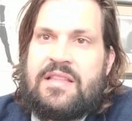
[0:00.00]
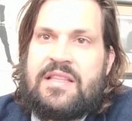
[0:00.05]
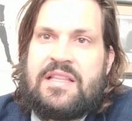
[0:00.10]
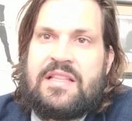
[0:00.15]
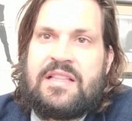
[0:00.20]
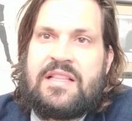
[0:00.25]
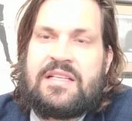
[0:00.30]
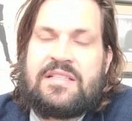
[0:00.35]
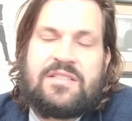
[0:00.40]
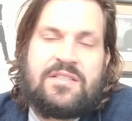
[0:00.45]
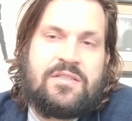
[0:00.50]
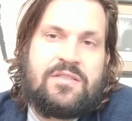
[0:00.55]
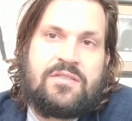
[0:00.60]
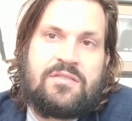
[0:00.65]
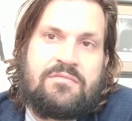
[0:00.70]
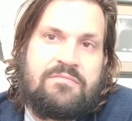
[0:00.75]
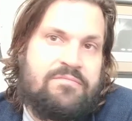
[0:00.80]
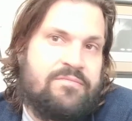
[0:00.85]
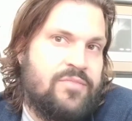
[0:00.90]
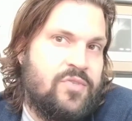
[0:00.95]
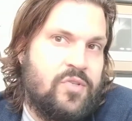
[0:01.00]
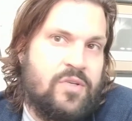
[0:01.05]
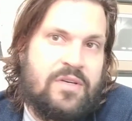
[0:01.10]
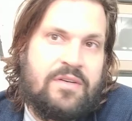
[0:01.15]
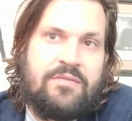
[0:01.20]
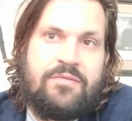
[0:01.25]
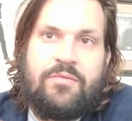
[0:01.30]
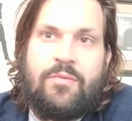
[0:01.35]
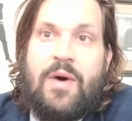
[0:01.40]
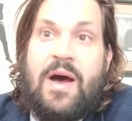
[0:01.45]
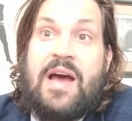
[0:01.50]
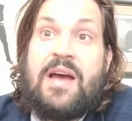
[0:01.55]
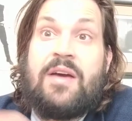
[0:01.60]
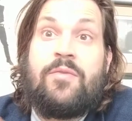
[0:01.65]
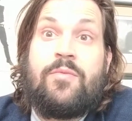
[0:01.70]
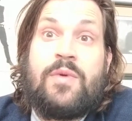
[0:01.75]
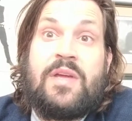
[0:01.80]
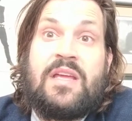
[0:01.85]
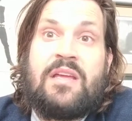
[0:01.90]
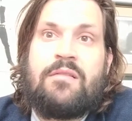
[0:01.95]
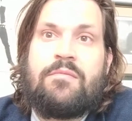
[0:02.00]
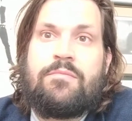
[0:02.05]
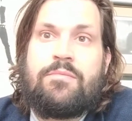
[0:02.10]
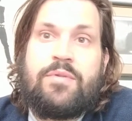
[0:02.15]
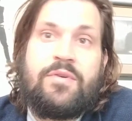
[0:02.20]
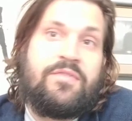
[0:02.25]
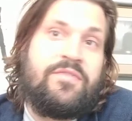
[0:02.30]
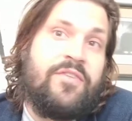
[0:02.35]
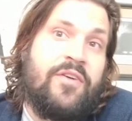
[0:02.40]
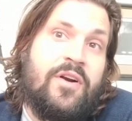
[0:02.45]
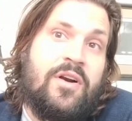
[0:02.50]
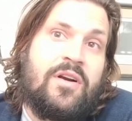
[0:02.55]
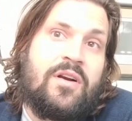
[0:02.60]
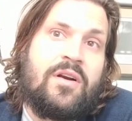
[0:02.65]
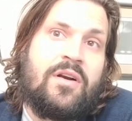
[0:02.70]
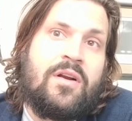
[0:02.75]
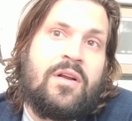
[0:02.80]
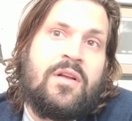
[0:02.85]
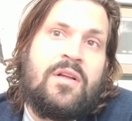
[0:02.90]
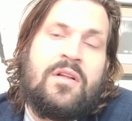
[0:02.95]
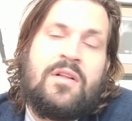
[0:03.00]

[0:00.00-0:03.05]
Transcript: think that's just sort of why we prefer